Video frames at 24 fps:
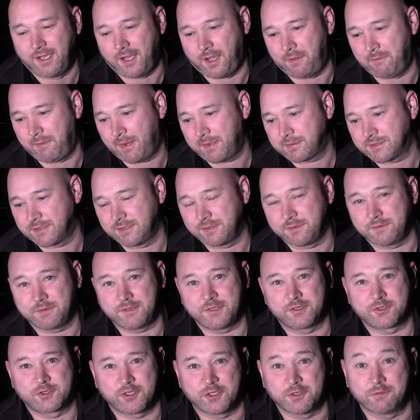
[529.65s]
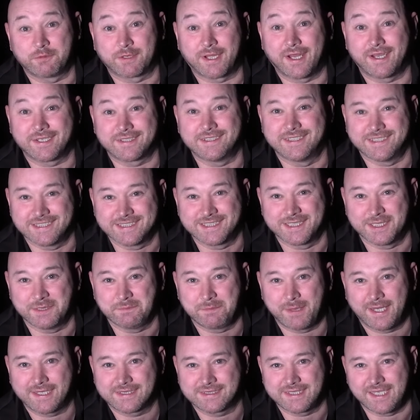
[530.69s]
I'm absolutely thrilled with catching this little
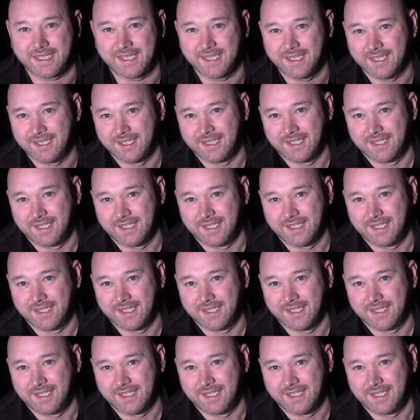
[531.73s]
pasty.